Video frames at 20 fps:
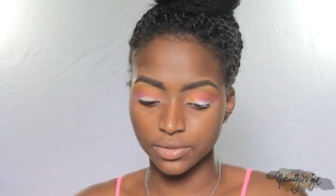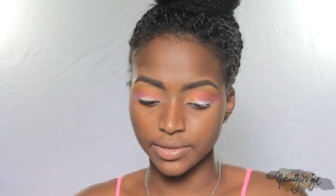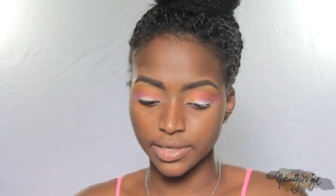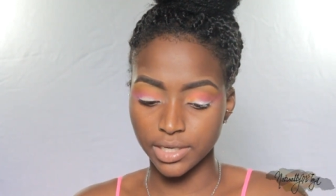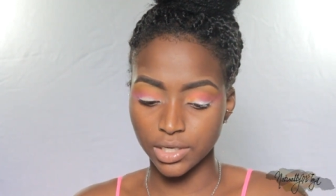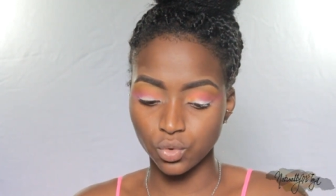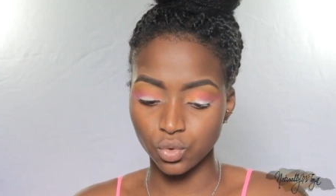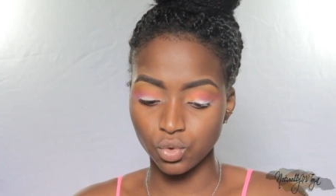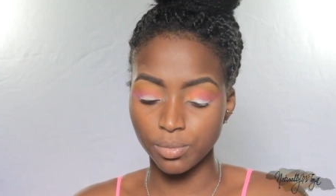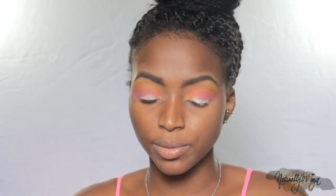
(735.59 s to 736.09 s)
doing.
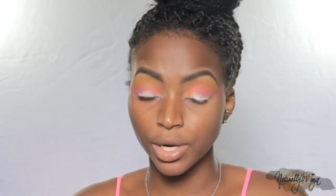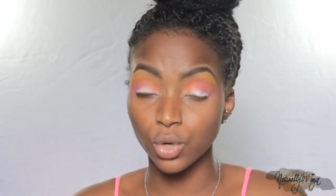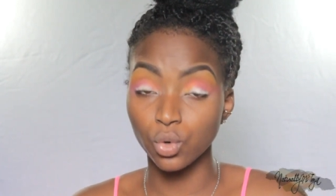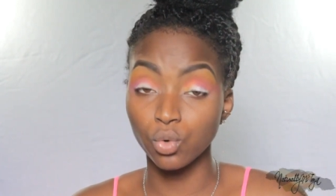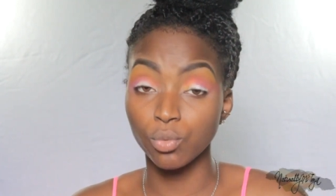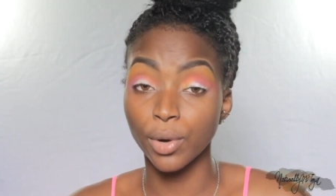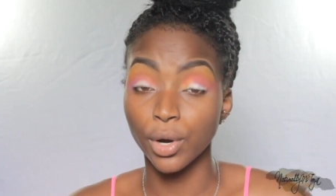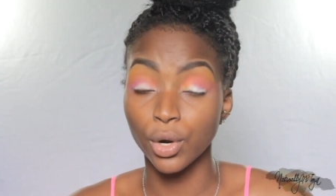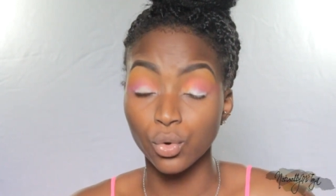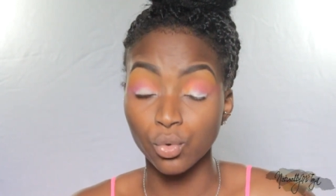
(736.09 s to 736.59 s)
Uber
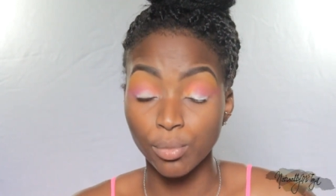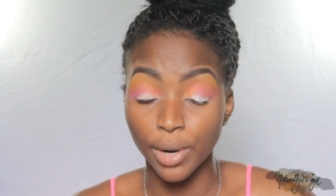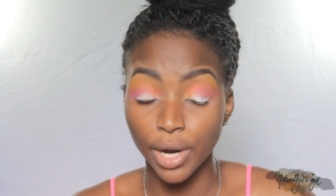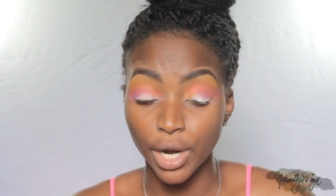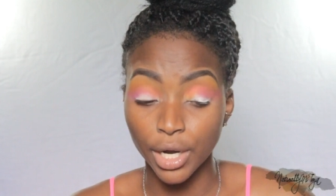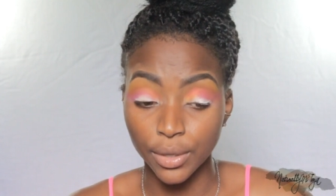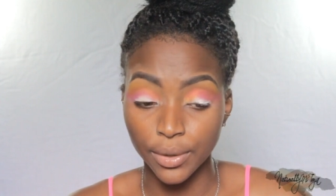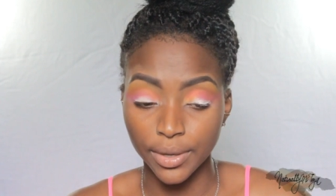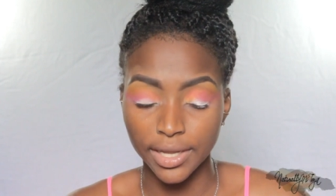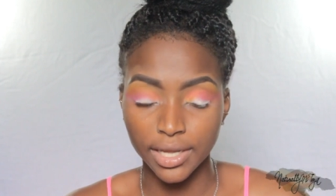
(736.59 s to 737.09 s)

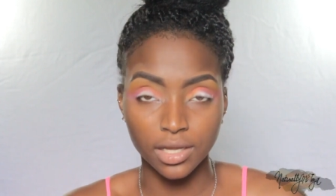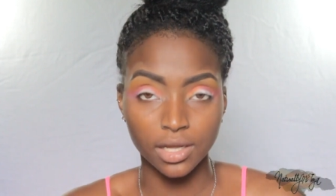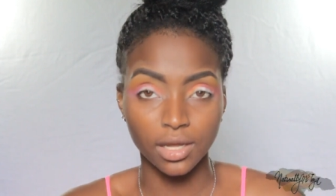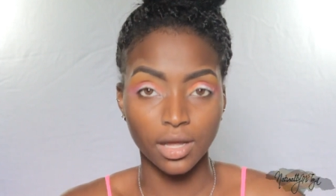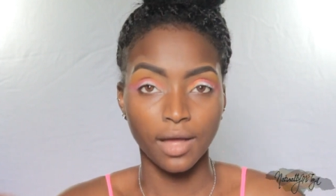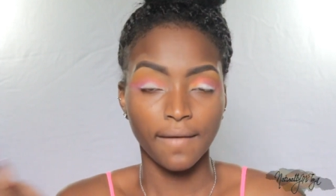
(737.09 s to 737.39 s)
annoying.